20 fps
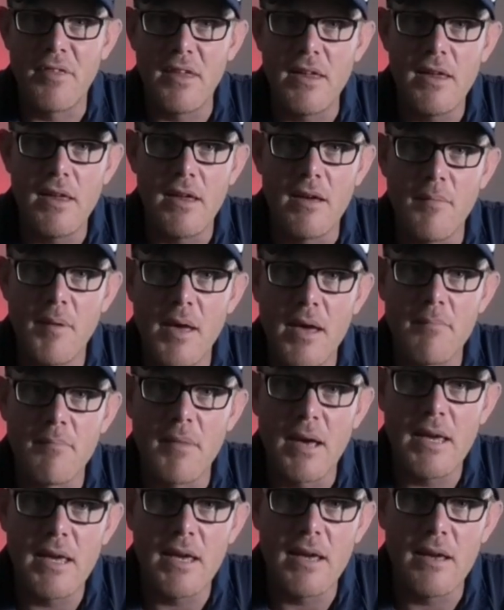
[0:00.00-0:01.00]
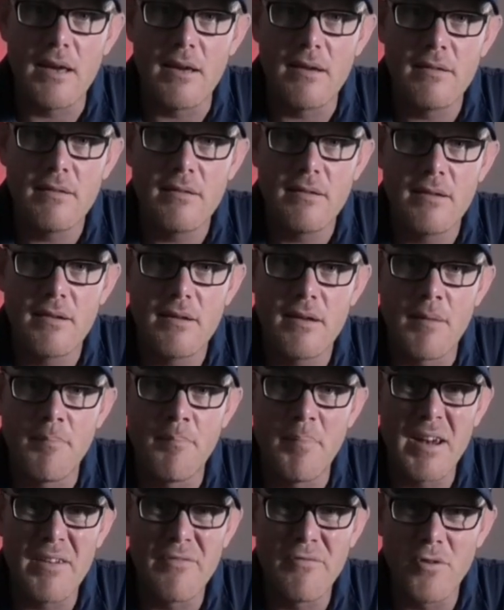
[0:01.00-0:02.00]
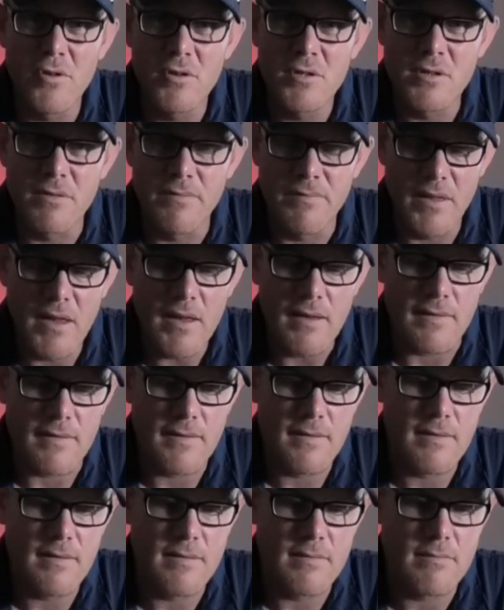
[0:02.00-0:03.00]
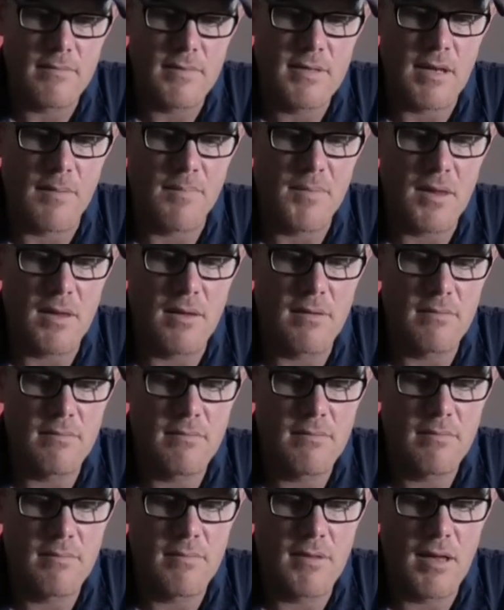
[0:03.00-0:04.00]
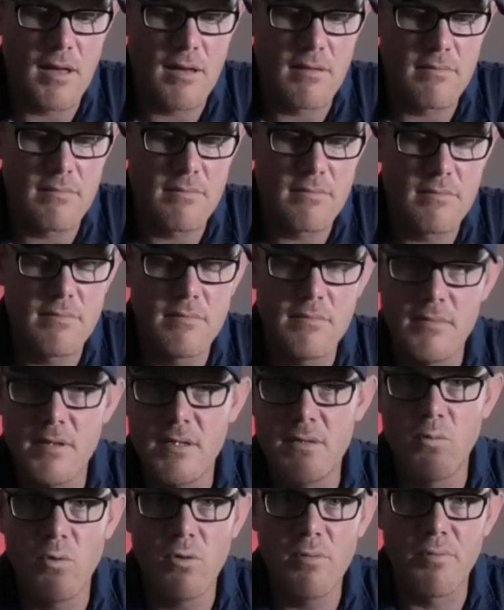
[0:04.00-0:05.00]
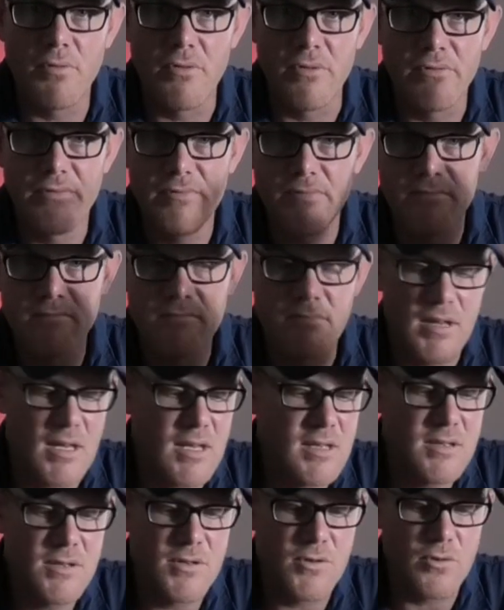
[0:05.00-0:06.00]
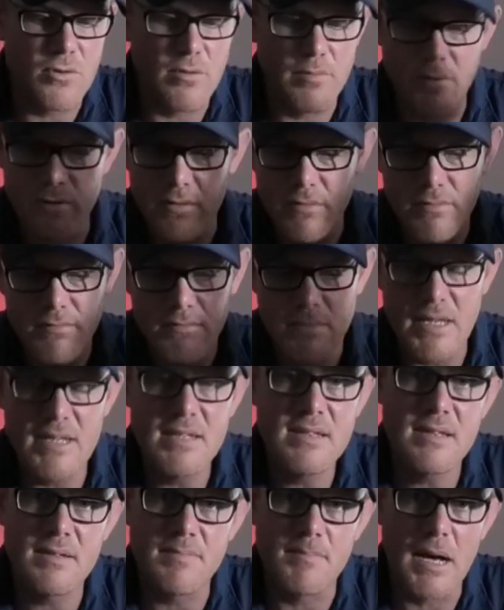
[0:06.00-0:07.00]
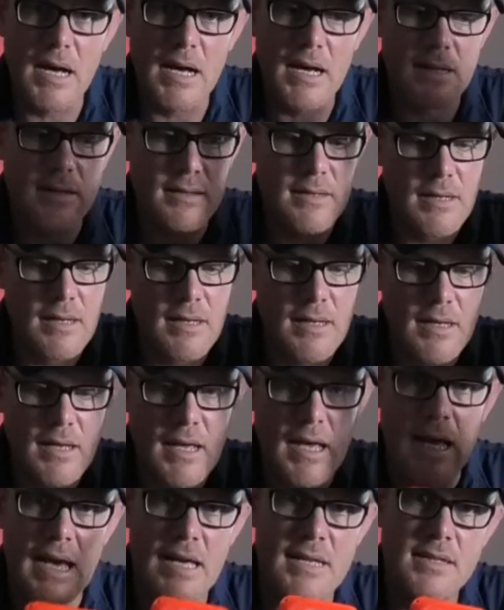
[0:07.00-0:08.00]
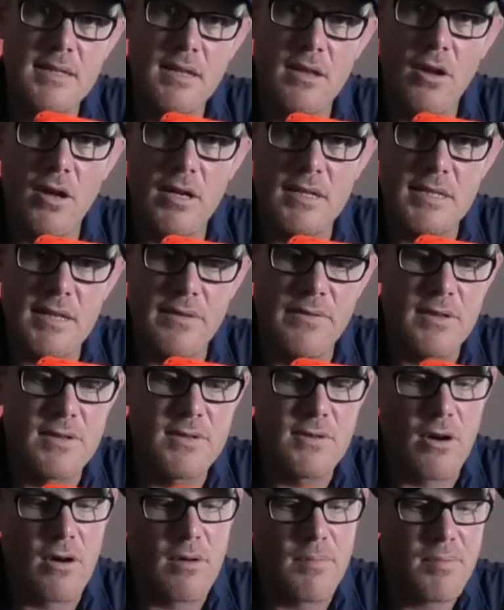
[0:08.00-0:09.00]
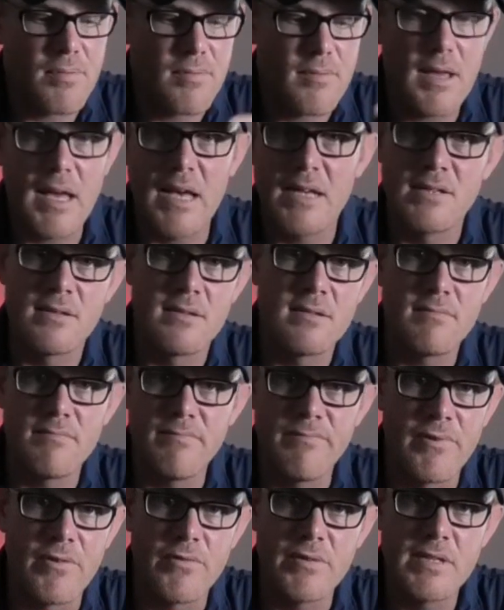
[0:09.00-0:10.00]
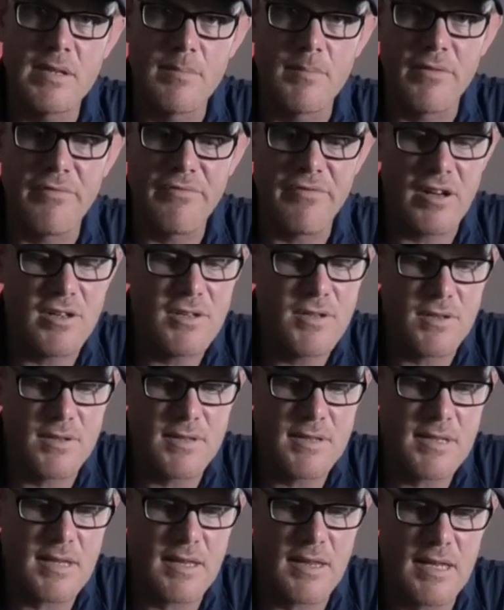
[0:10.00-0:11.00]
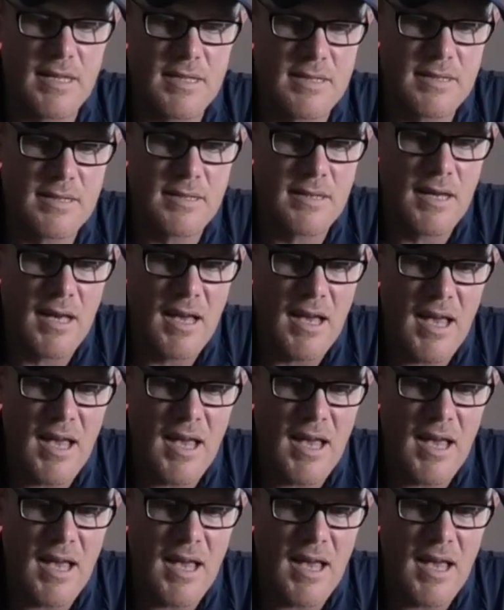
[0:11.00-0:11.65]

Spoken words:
thinking about making a better version of this, something that is waterproof, is durable, is smart, has the lights in the top, has very similar functions to this,